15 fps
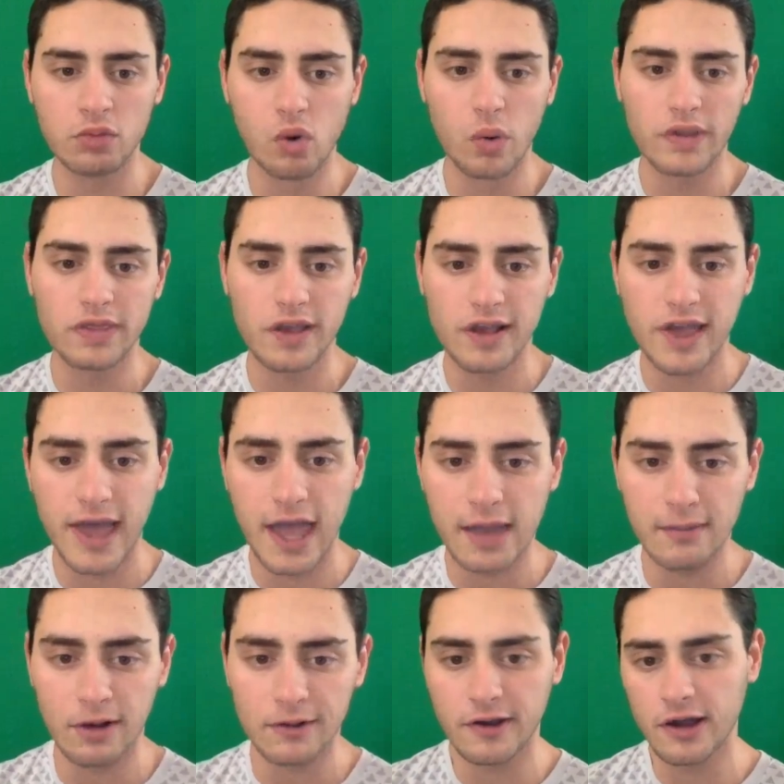will win the game?
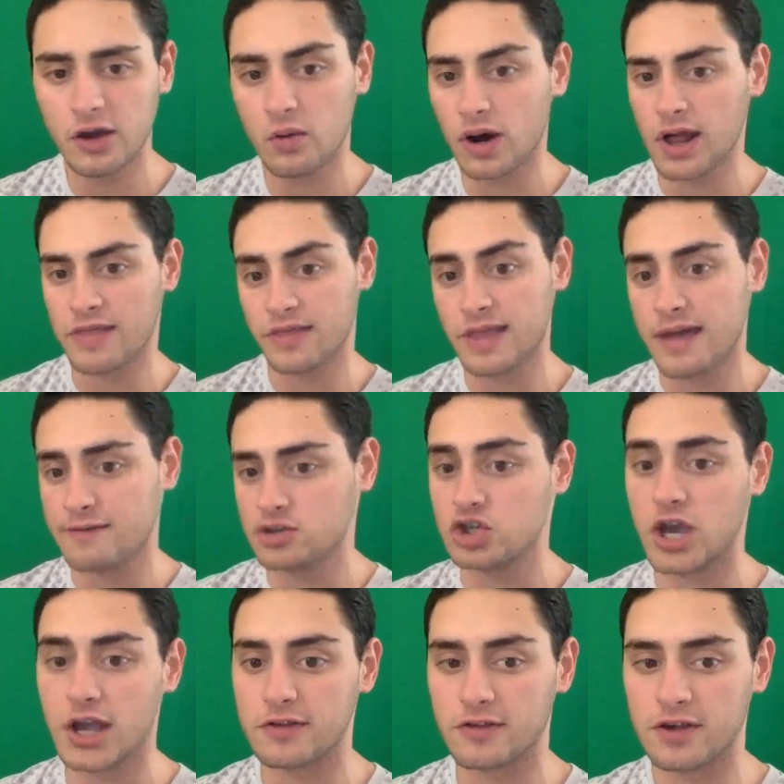I'll tell you what, I think they have a
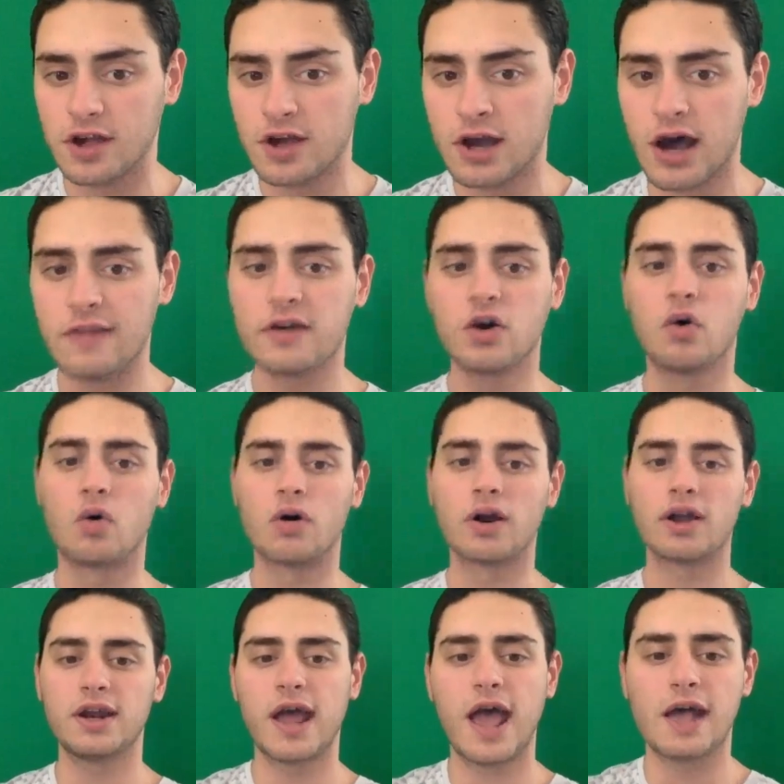chance. I think
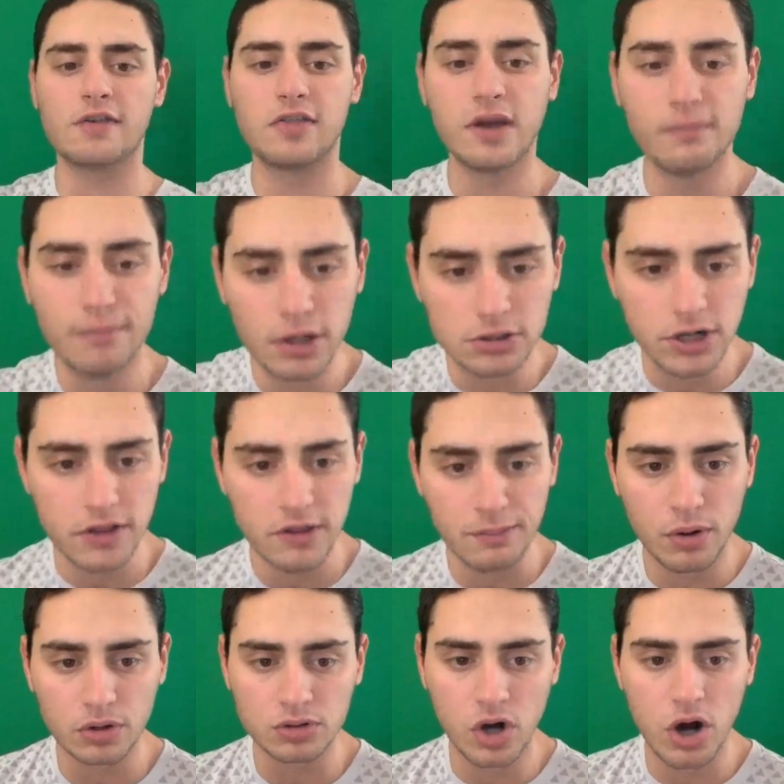Oregon has the ability to
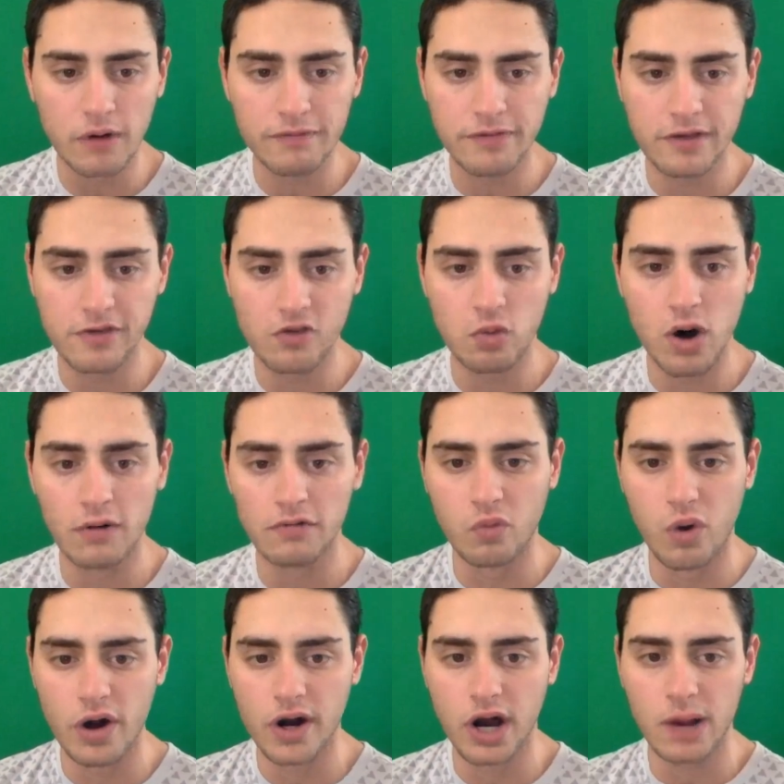pull off this
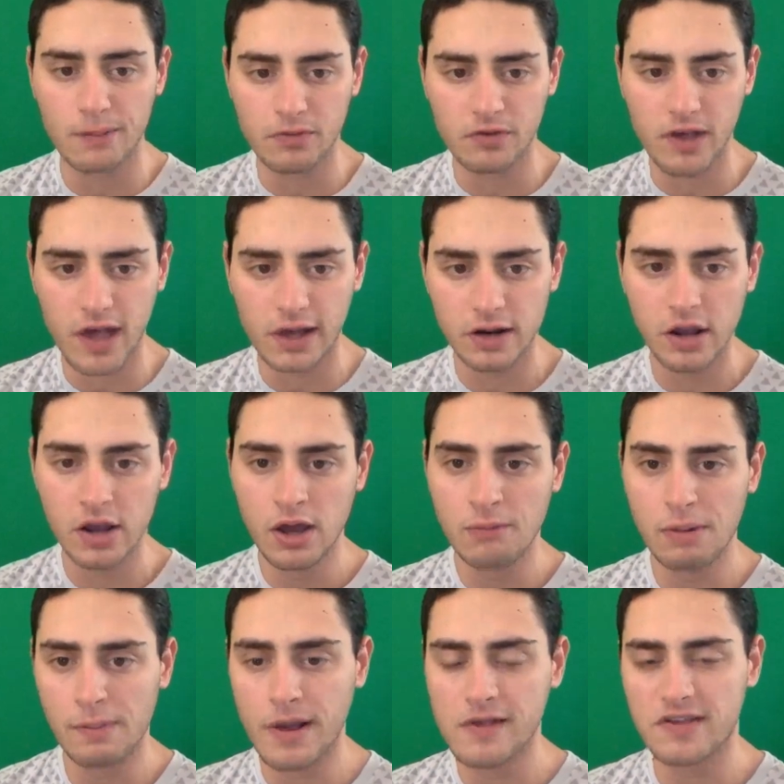12-1 upset,
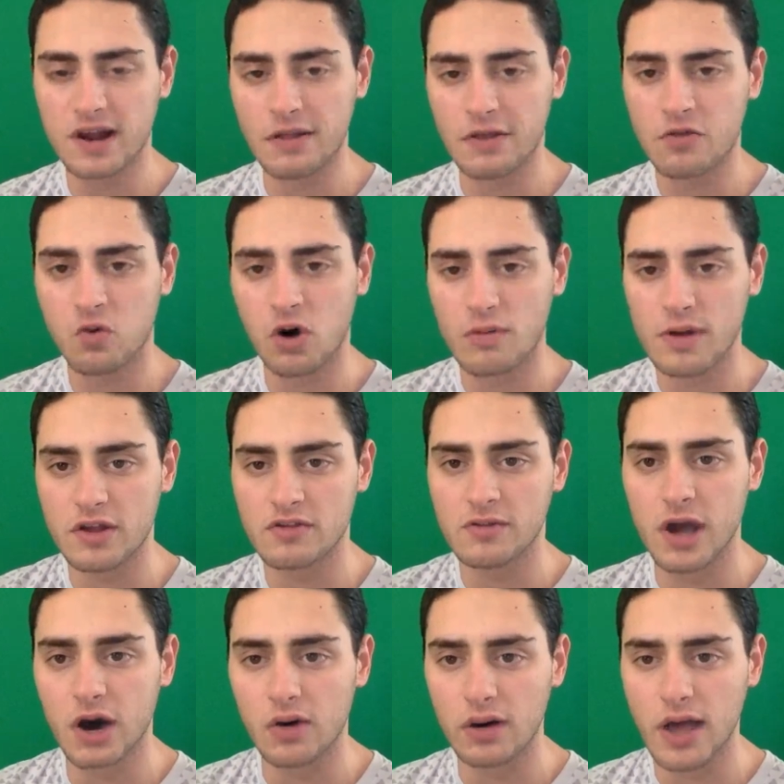but based on how the tournament
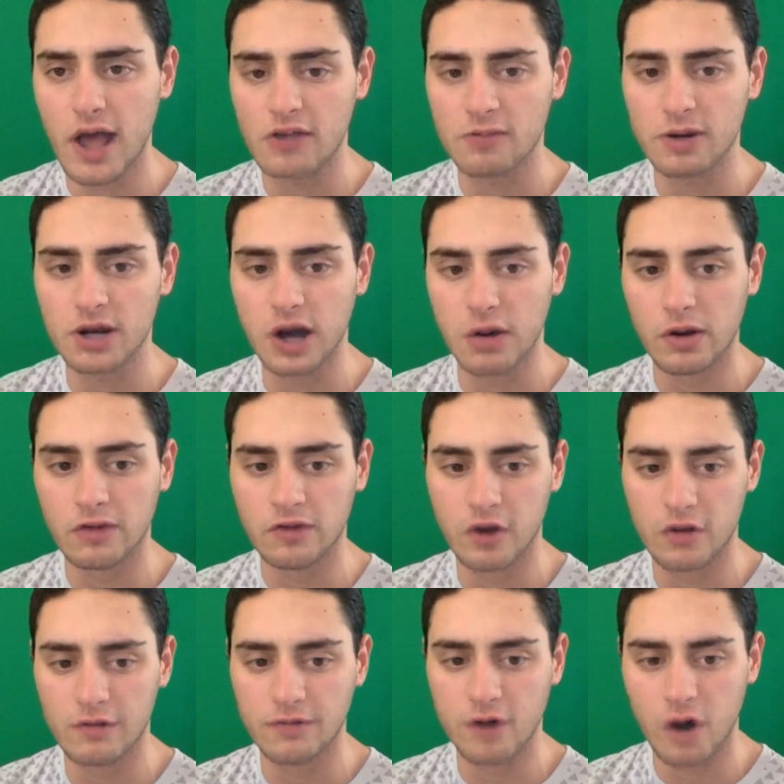has been going so
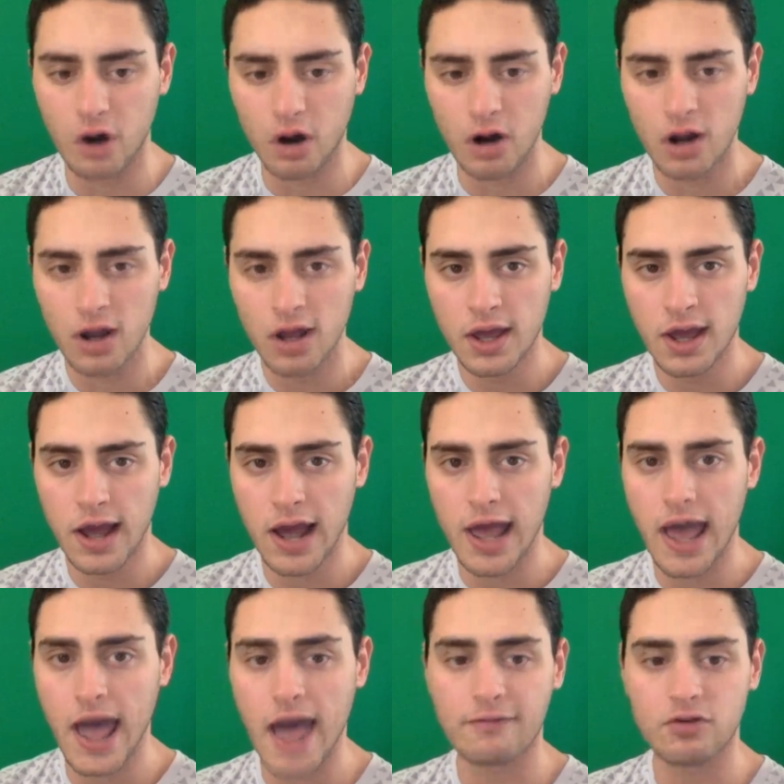far, I
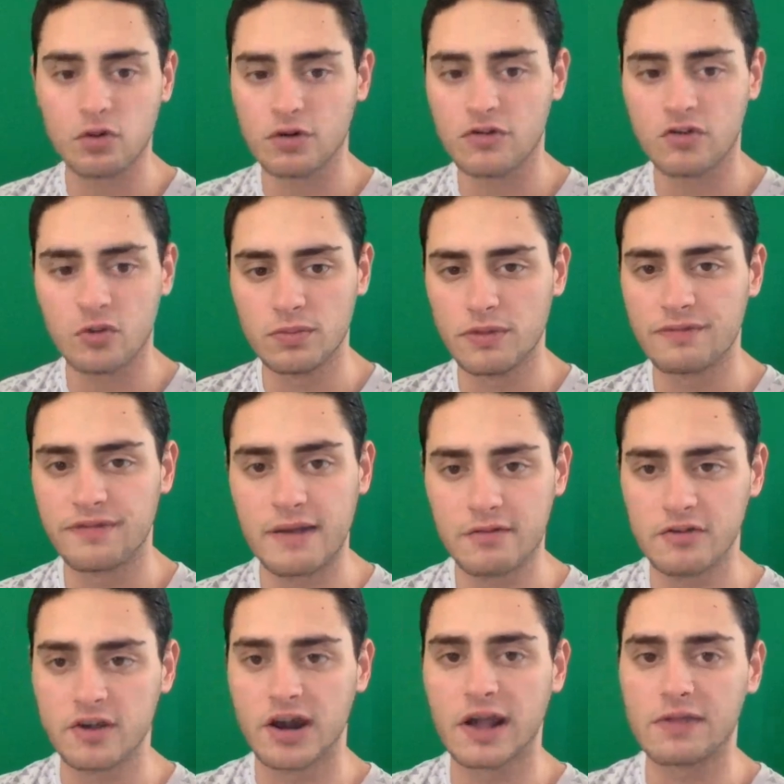have to assume the
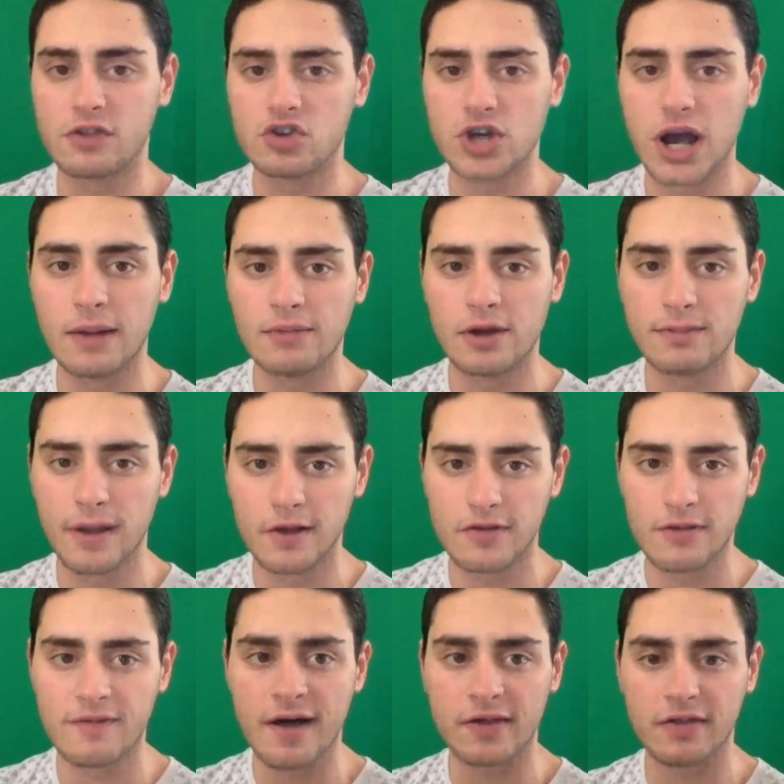favorite's going to get the job done because of
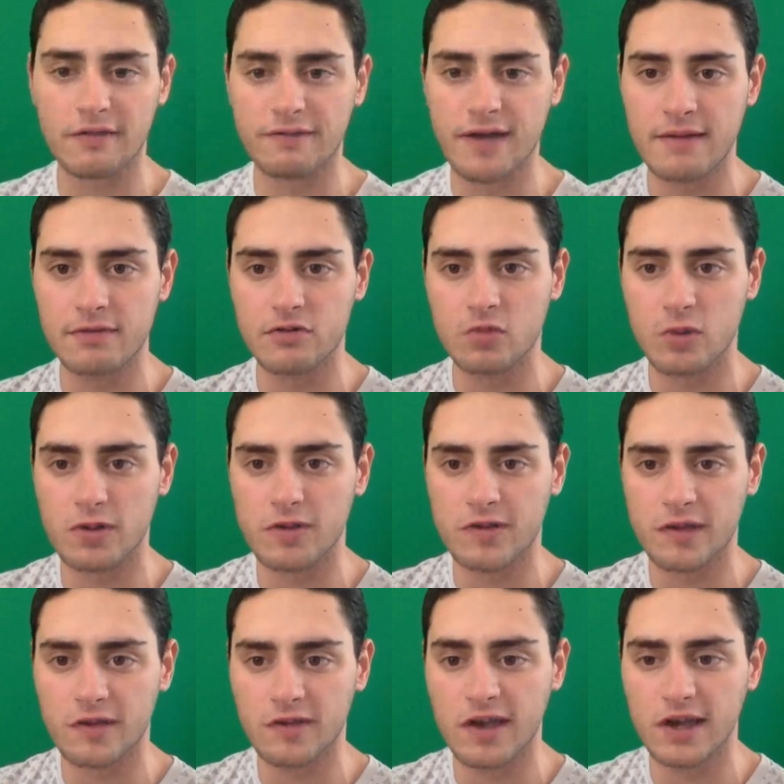the fact that the favorites went
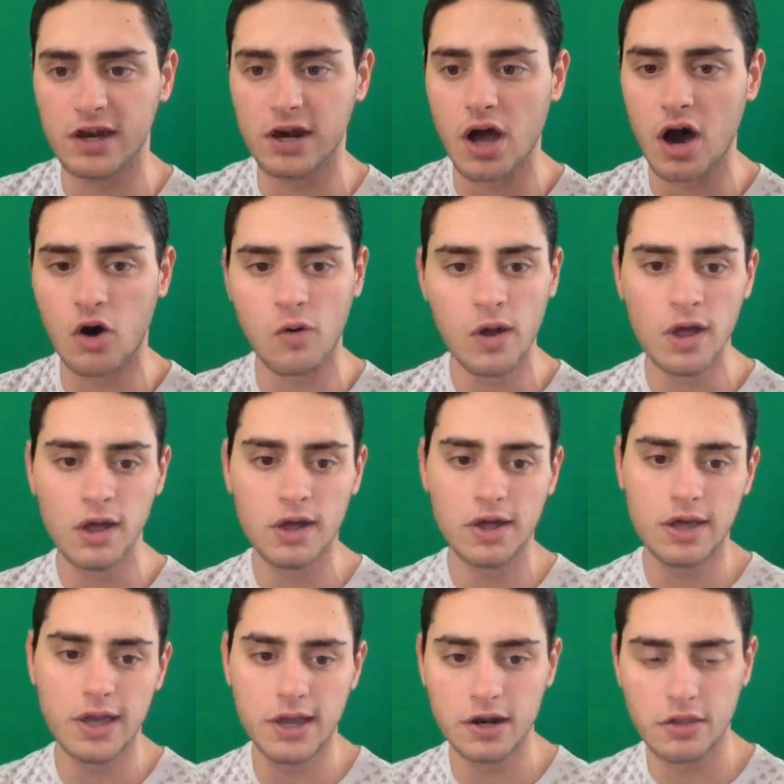16-0
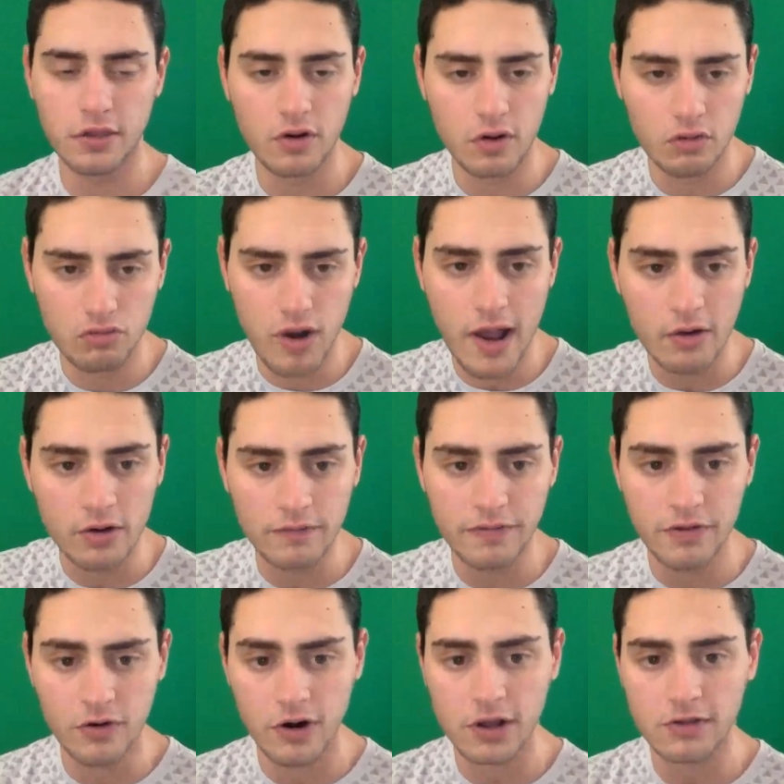in the round of
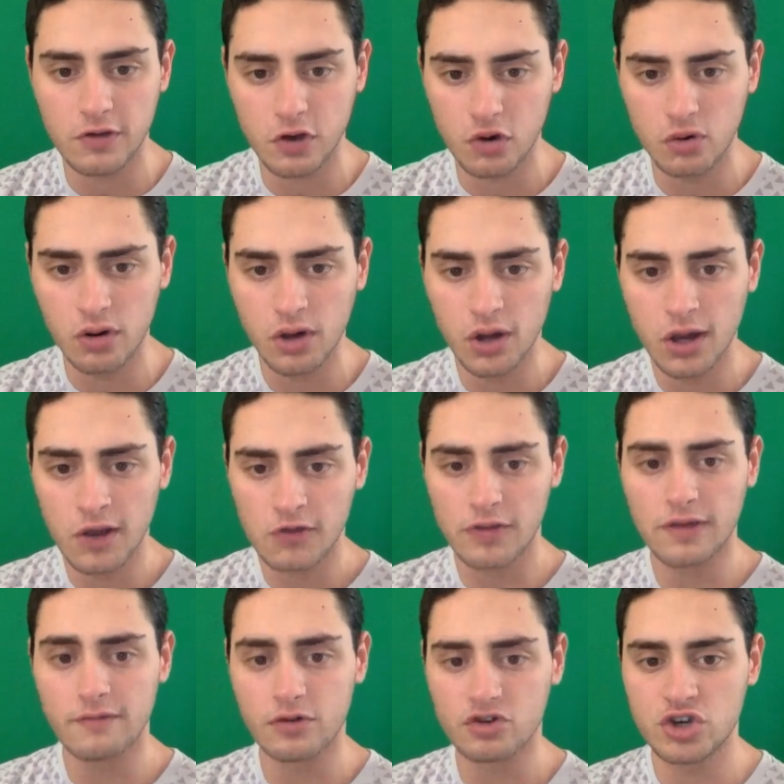32. So I
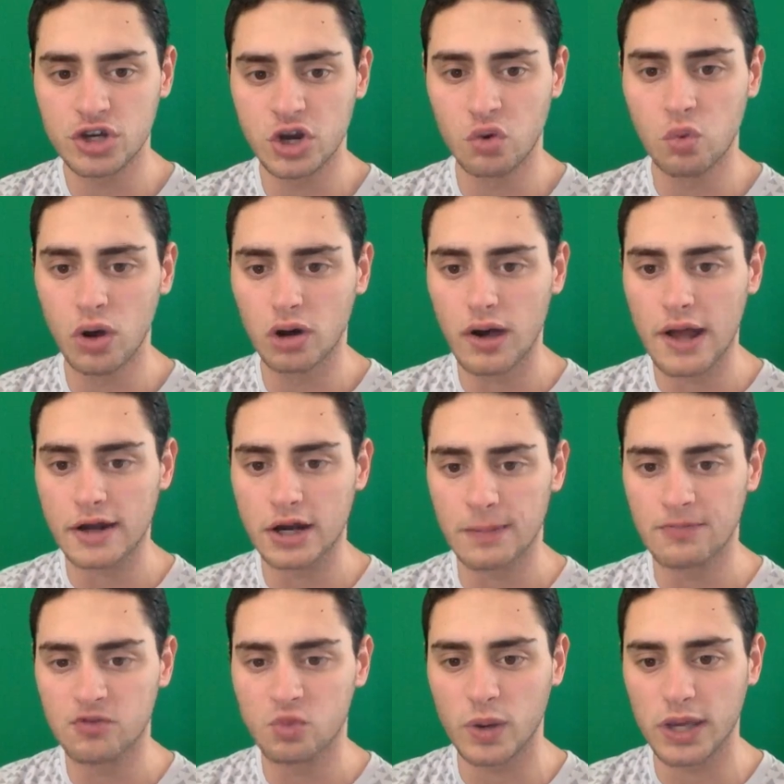think Virginia will end up
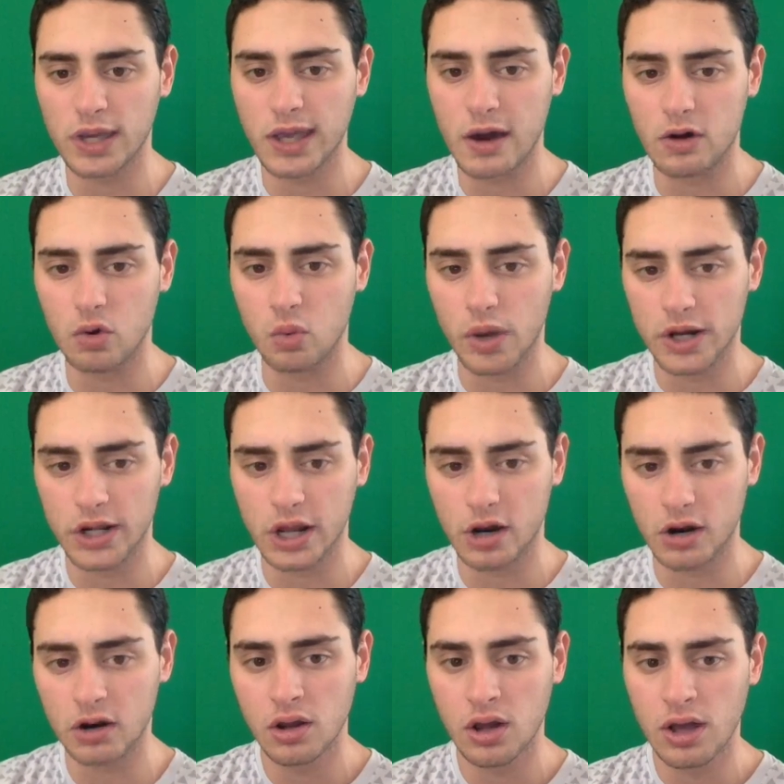squeaking out a win here.